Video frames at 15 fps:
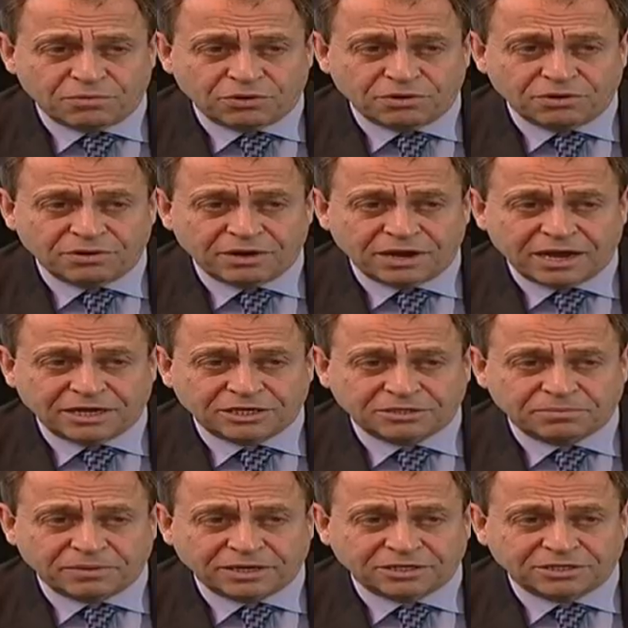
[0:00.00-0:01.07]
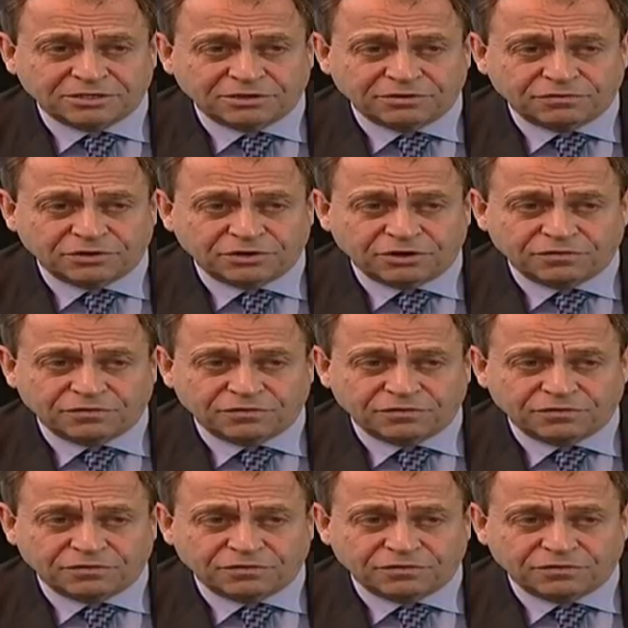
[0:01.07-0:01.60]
the modern aspects of